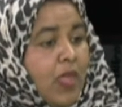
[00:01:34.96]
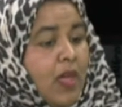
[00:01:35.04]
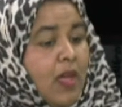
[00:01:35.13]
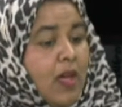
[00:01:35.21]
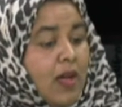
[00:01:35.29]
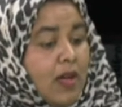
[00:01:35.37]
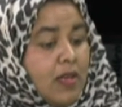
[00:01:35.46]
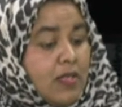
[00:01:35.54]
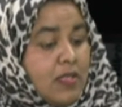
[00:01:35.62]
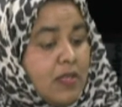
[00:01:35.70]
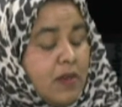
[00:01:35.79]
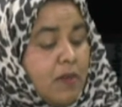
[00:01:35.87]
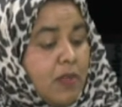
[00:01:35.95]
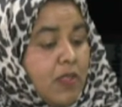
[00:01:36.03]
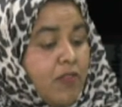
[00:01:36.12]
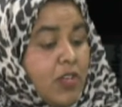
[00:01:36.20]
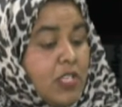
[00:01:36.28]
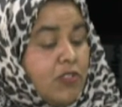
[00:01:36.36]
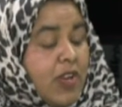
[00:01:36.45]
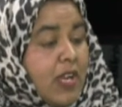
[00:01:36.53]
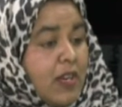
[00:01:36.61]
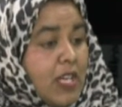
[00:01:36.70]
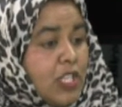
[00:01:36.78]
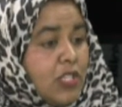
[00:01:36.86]
and the first
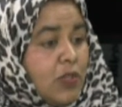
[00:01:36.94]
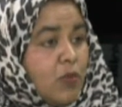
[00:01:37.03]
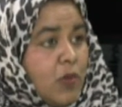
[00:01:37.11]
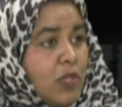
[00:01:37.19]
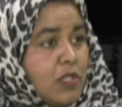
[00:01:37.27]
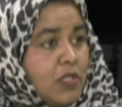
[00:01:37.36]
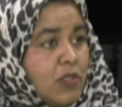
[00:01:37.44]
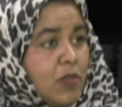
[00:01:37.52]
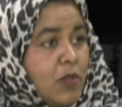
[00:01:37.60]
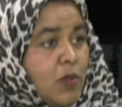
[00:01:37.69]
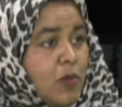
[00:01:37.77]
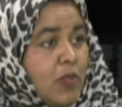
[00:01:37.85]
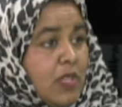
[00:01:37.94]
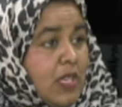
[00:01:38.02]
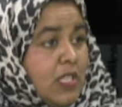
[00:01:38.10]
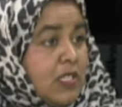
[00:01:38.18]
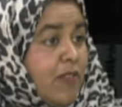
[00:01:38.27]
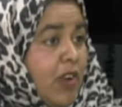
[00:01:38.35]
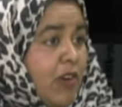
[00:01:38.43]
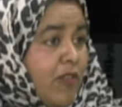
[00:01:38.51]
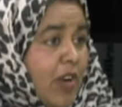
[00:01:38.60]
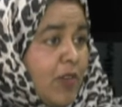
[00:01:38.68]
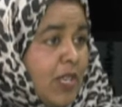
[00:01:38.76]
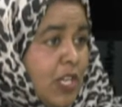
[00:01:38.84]
recognition was through the Surveyor
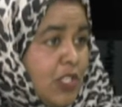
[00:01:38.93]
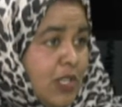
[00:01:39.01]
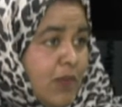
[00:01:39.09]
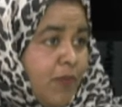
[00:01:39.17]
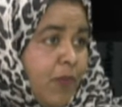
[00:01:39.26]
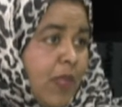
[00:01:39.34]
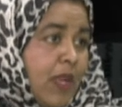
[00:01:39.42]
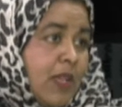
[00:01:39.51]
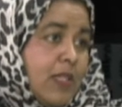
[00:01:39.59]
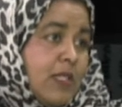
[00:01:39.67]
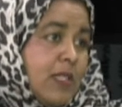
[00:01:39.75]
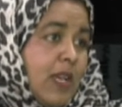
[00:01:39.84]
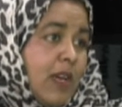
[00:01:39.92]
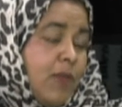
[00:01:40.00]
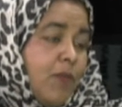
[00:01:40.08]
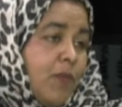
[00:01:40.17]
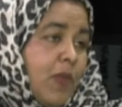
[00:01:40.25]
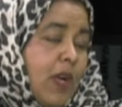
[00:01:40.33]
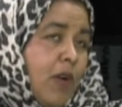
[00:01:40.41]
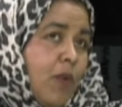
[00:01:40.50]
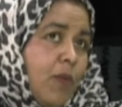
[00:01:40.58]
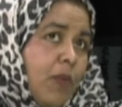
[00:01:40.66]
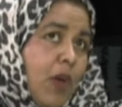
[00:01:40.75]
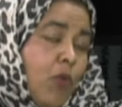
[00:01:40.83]
Foundation as a
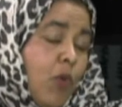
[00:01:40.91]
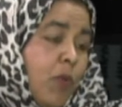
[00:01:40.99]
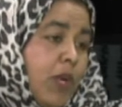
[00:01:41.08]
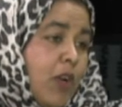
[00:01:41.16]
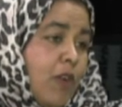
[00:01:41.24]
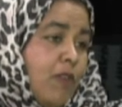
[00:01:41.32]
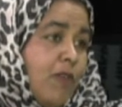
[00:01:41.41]
woman